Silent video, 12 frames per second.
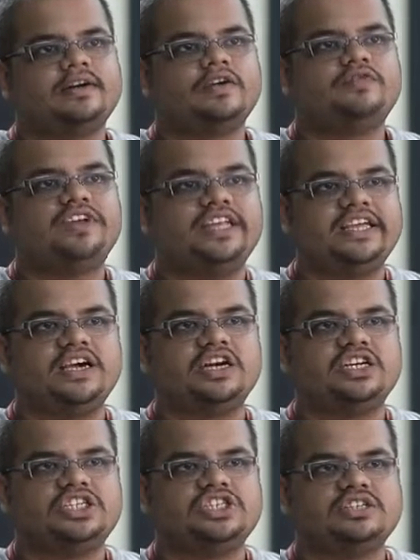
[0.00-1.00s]
winning
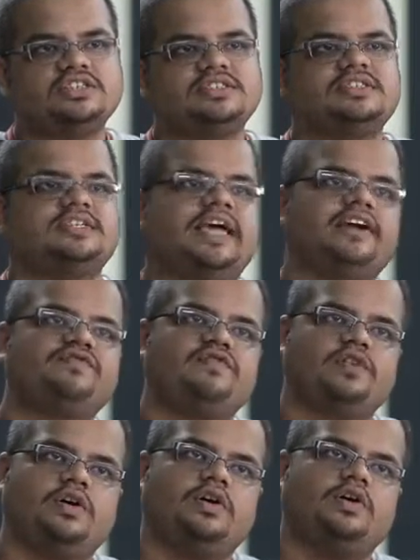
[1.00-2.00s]
conditions and
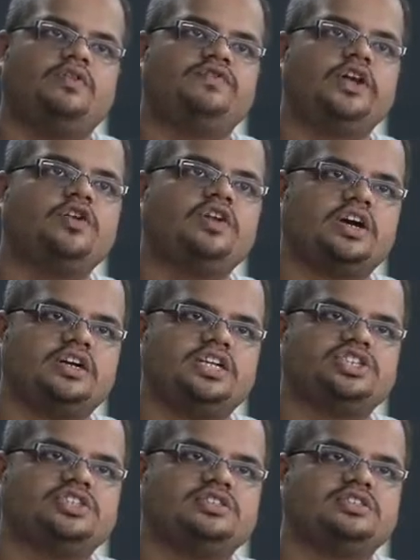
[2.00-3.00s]
failure
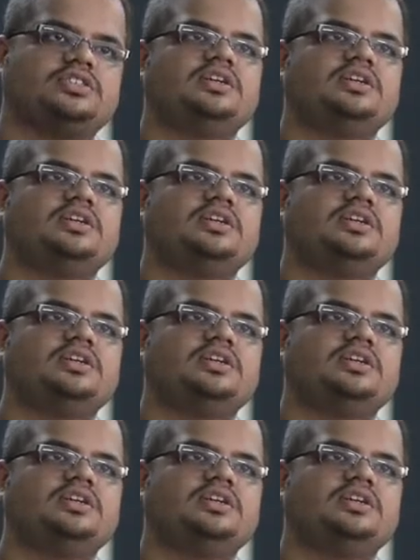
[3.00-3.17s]
conditions.